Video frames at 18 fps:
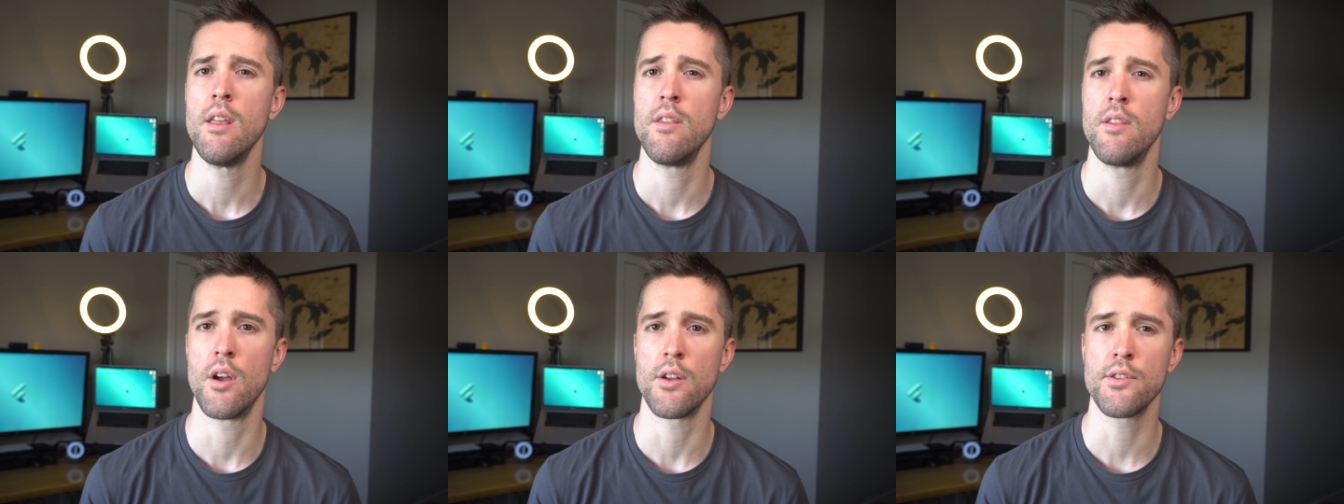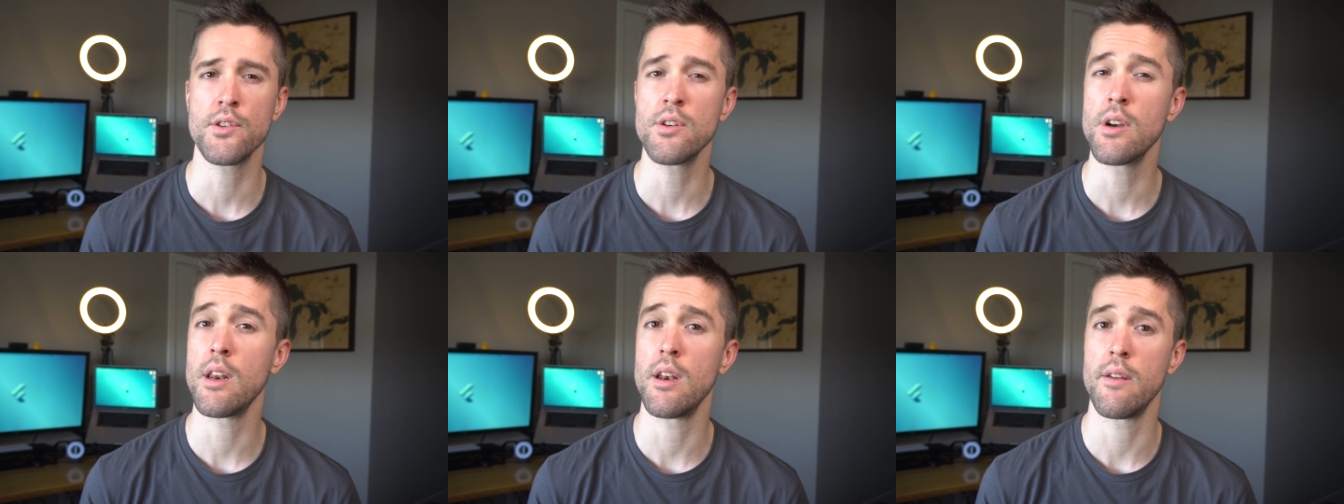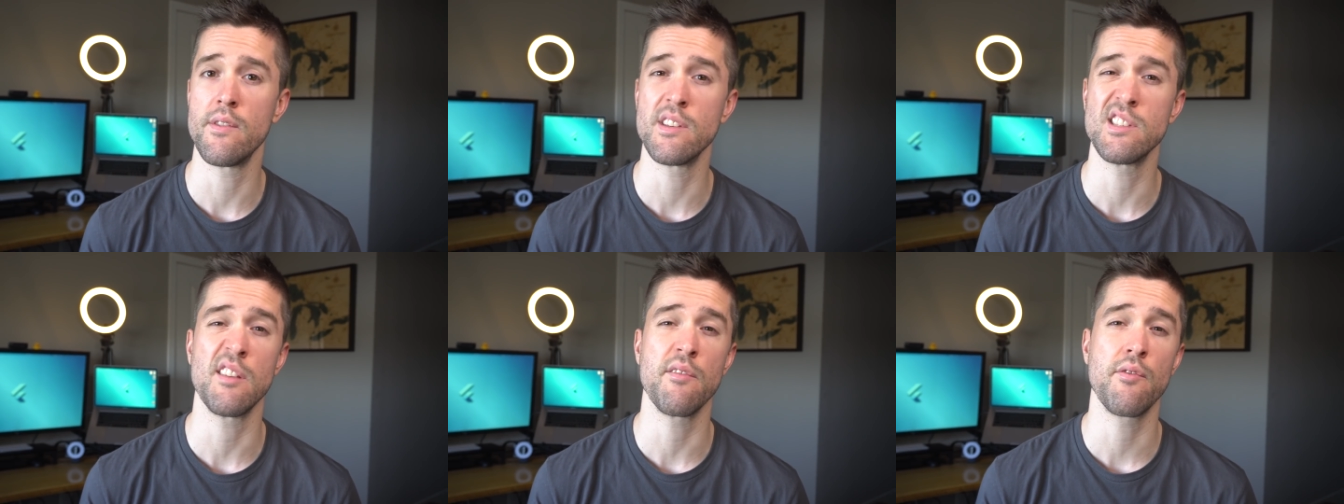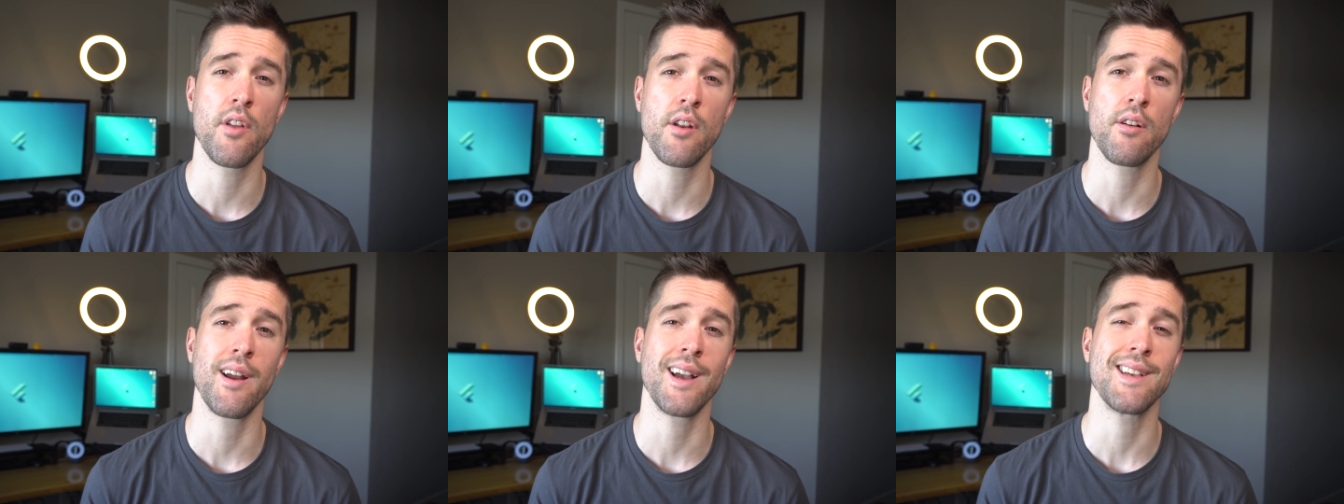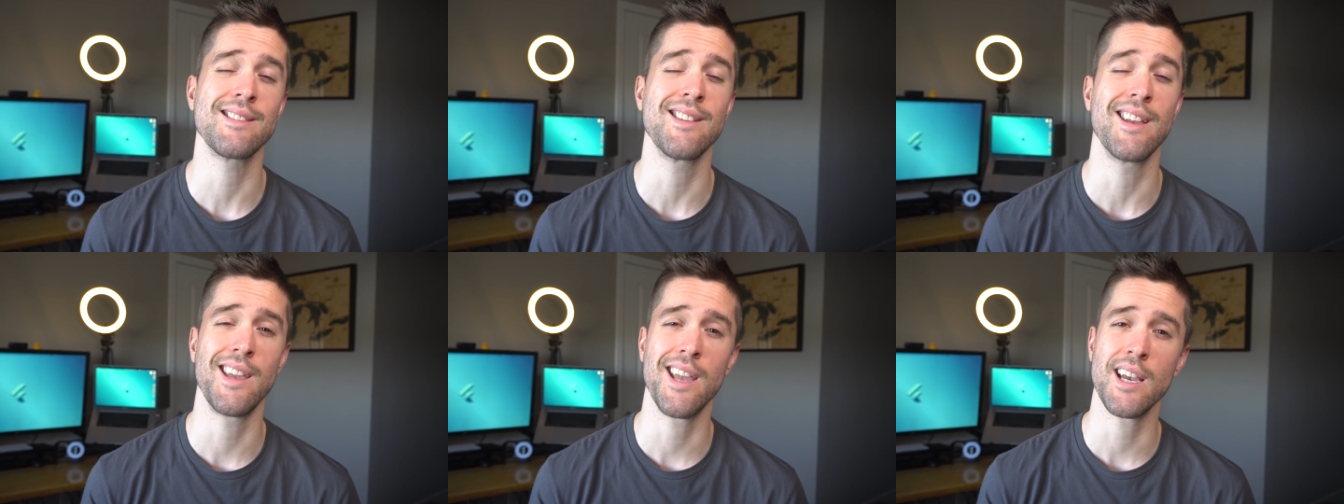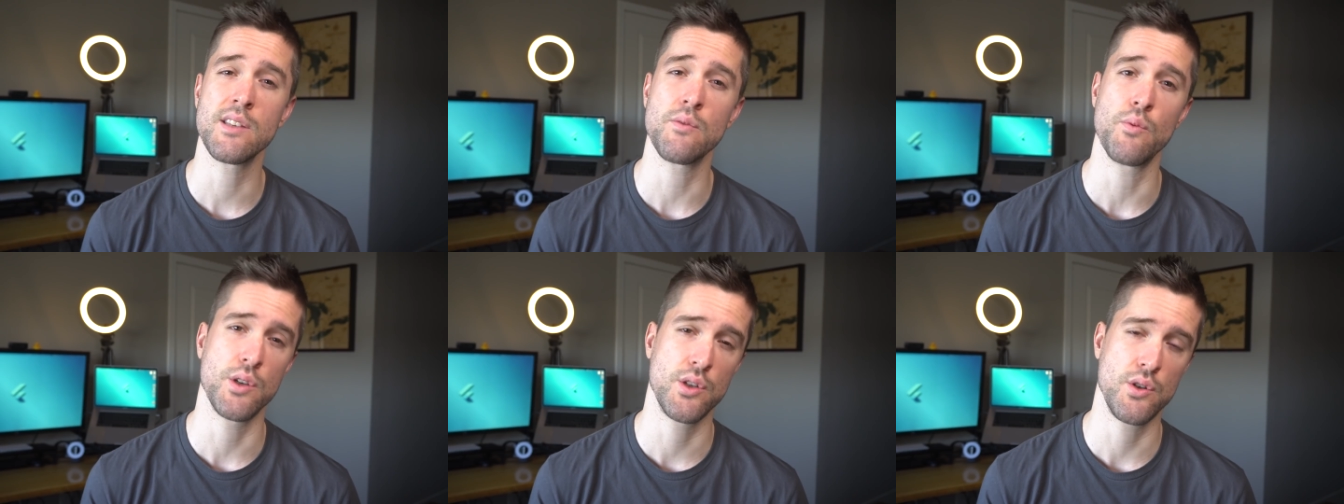The alternative is that Flutter has to
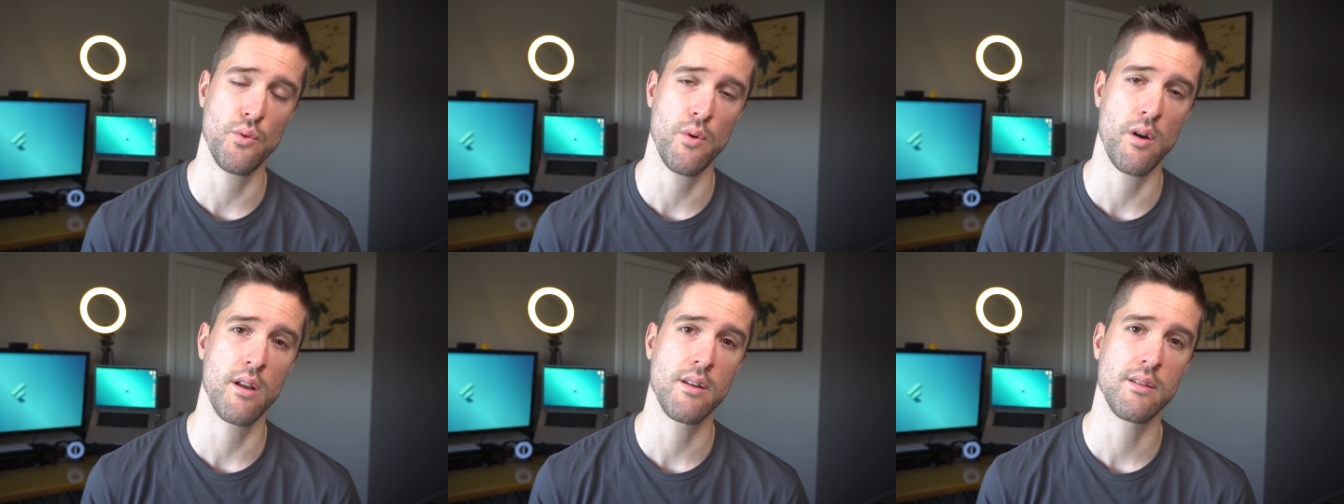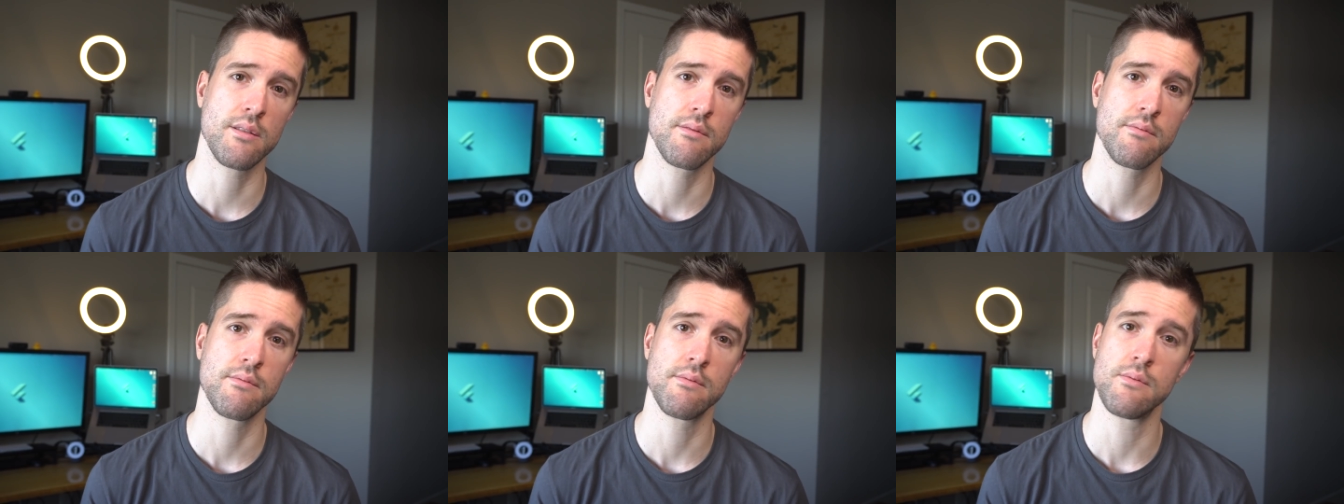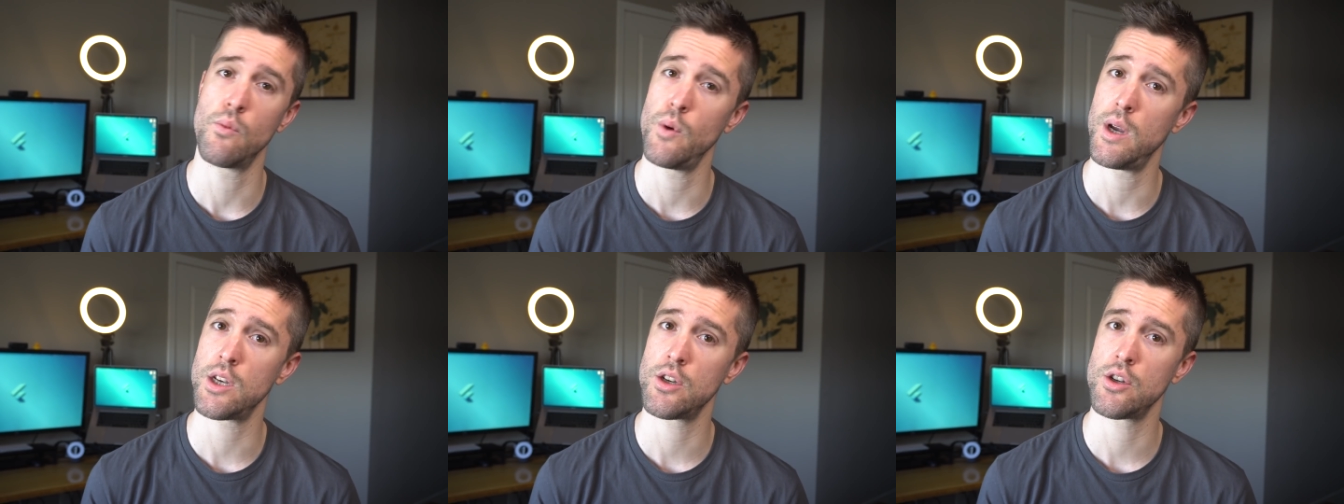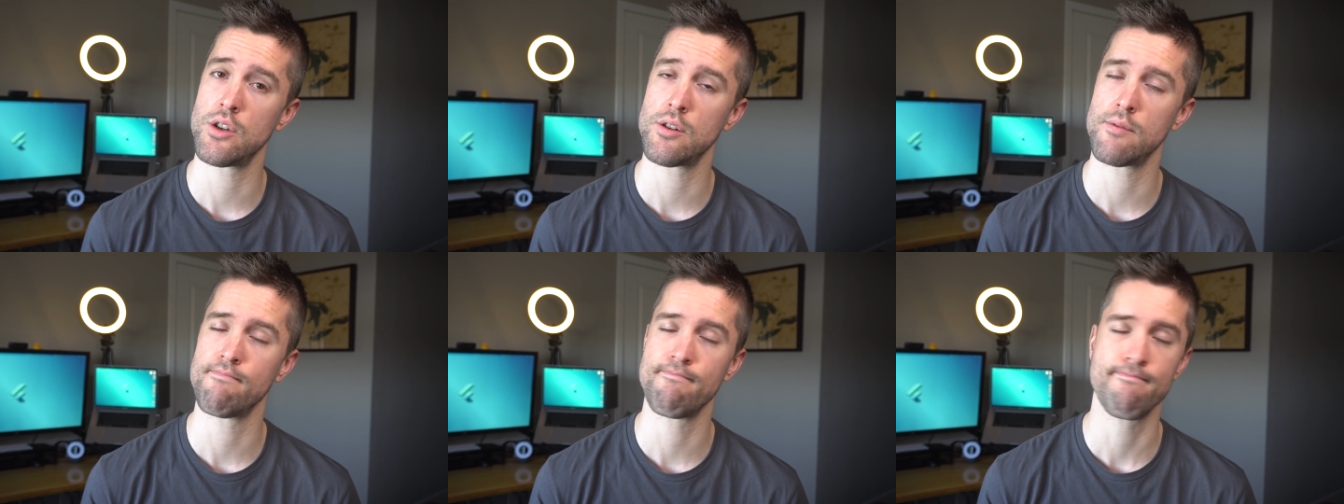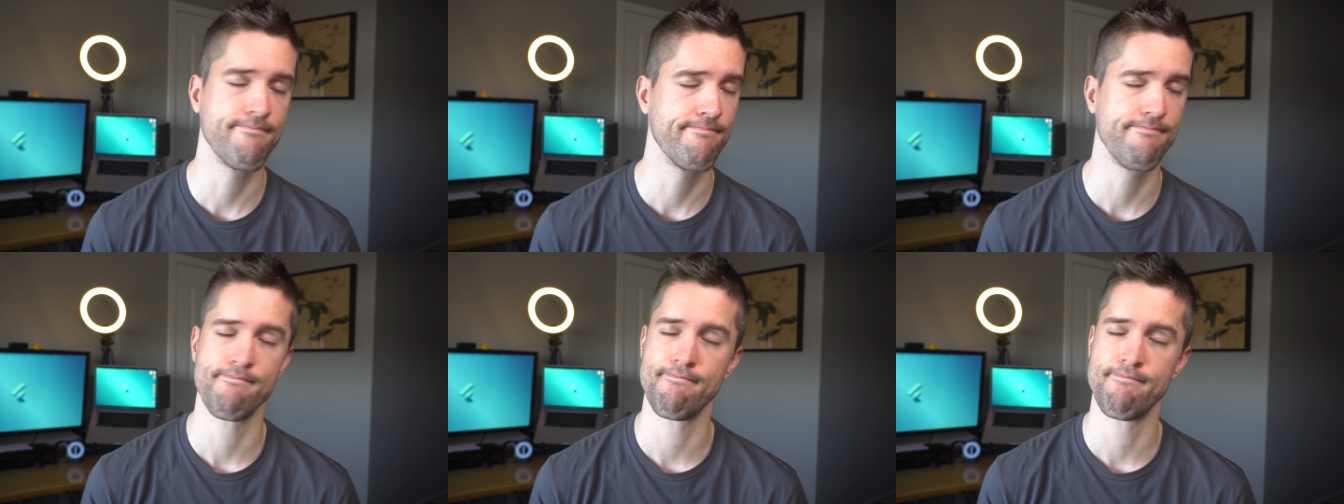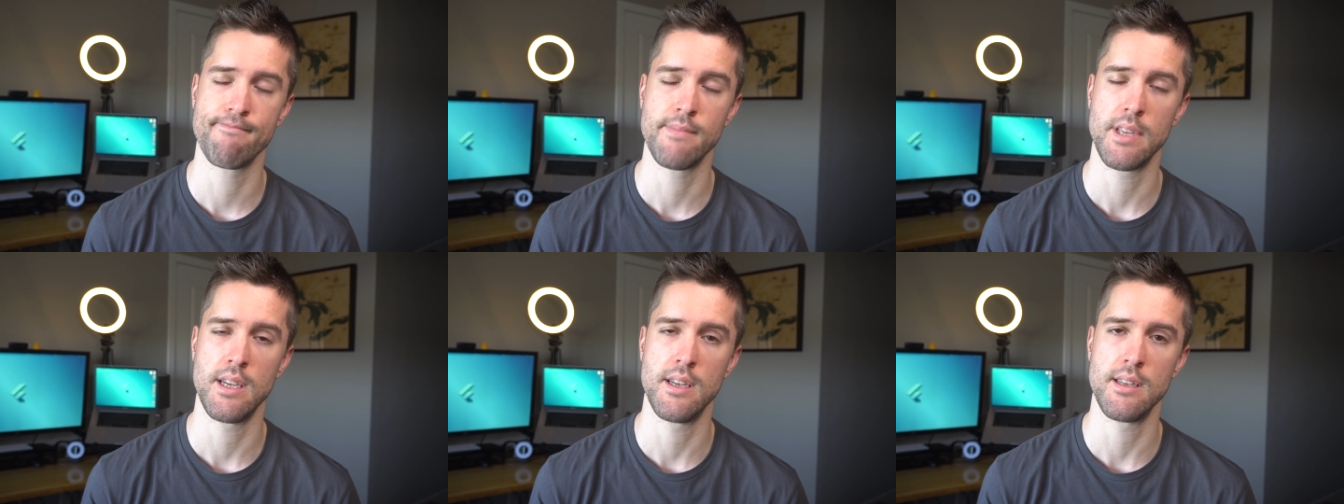guess what you want, which
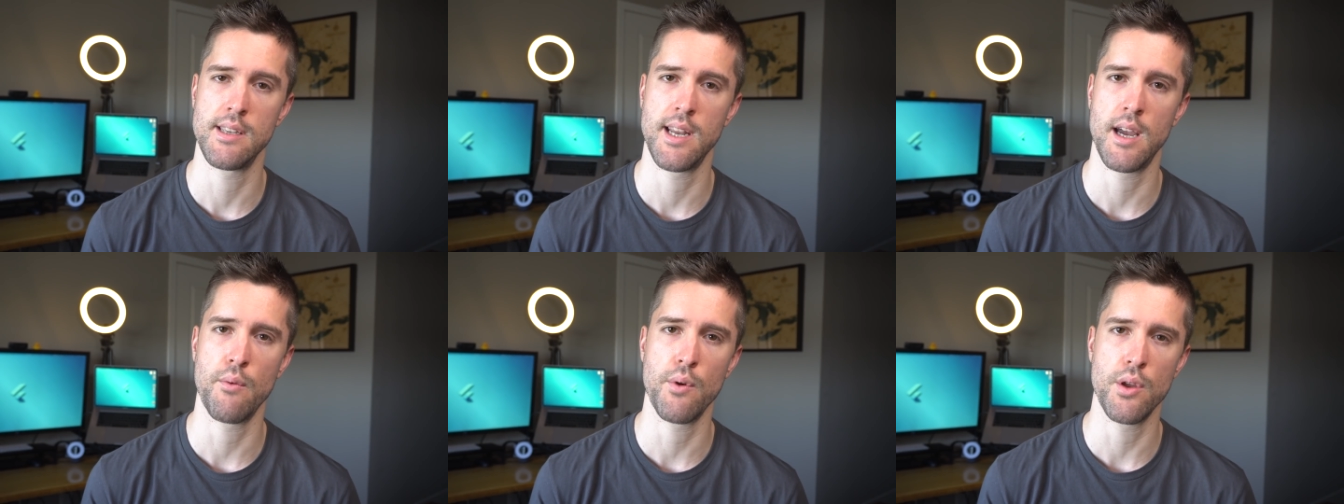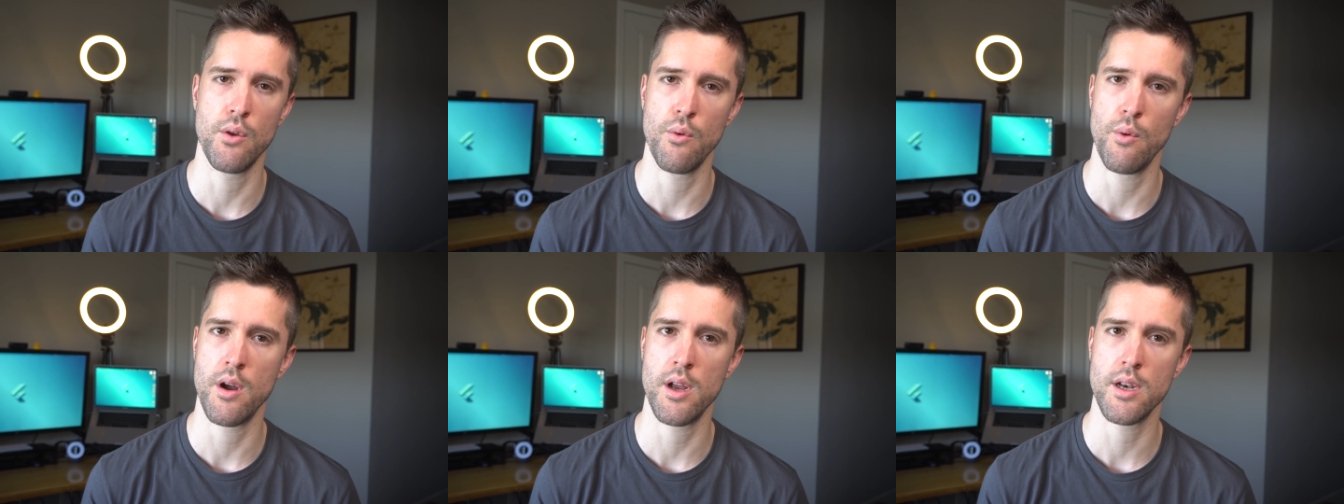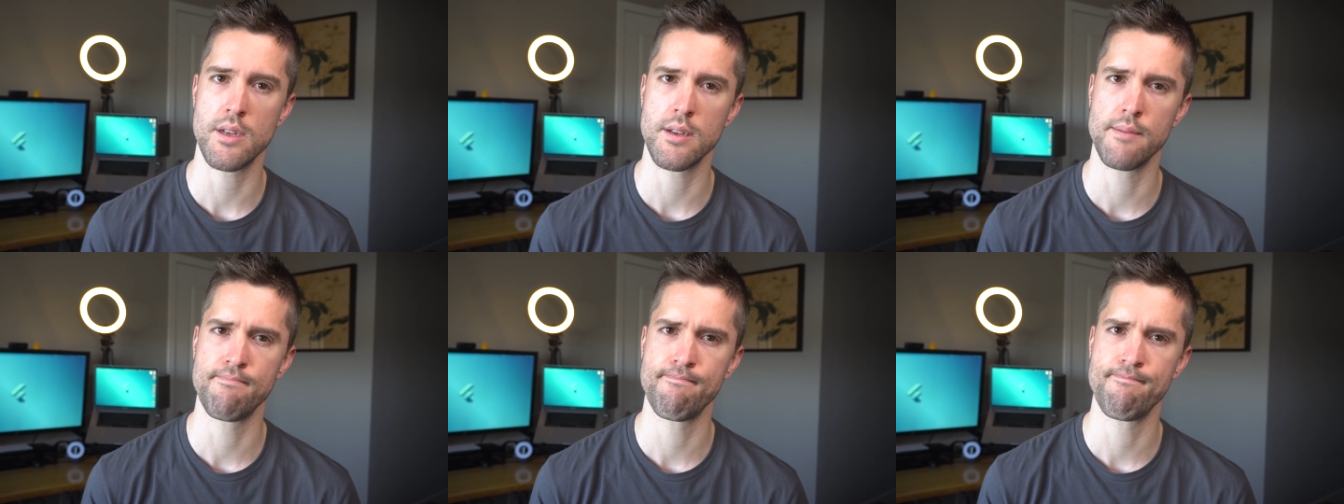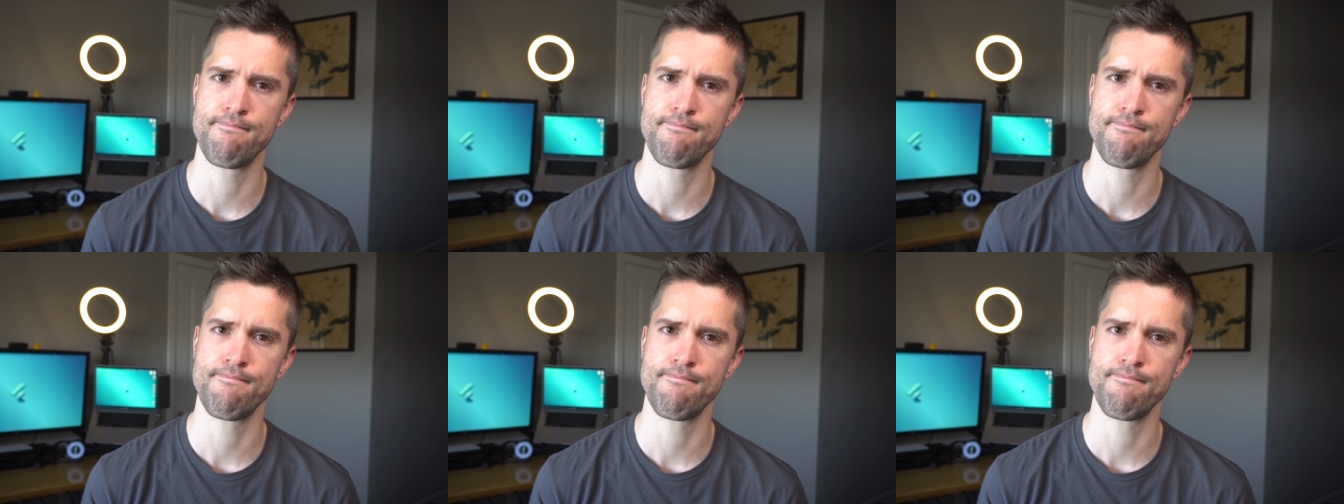is not what you want.